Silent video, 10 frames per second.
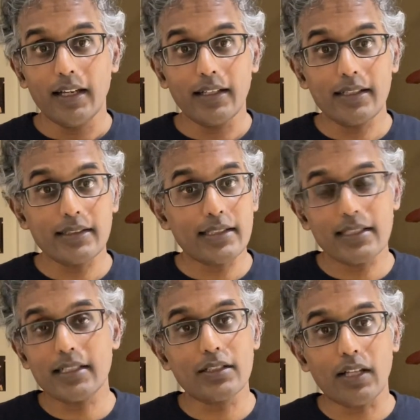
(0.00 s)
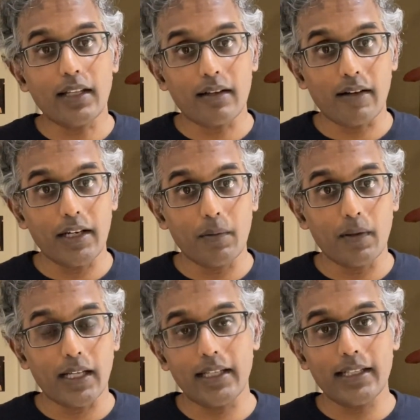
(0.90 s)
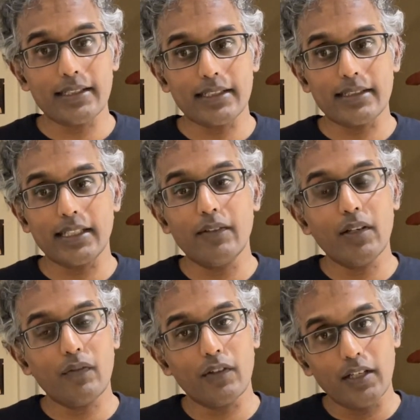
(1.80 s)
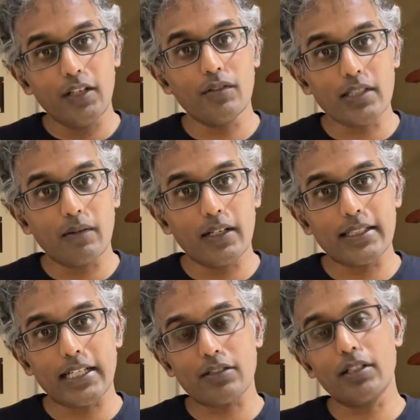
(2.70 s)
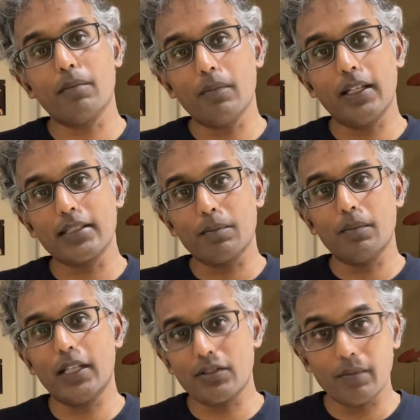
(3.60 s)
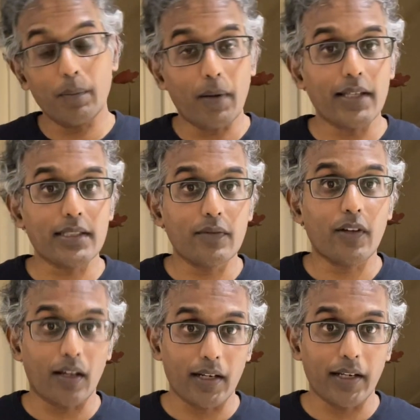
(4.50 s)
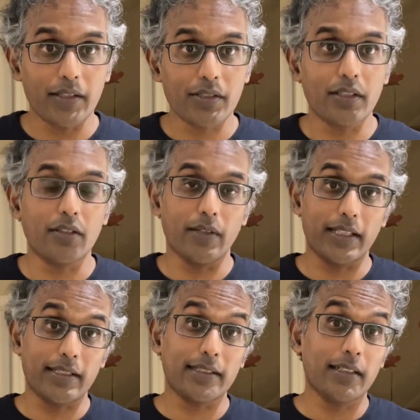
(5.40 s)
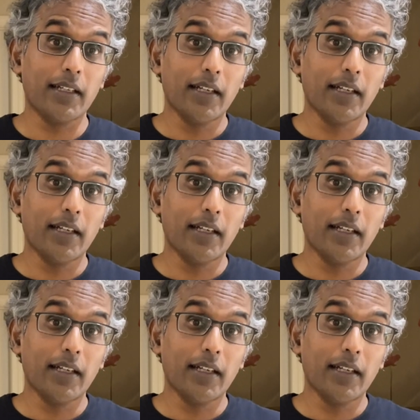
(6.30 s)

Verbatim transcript: Inconsistent is not the right word. I think it's, it's even if you did use that word, it's actually a, there's a, there should be a positive connotation to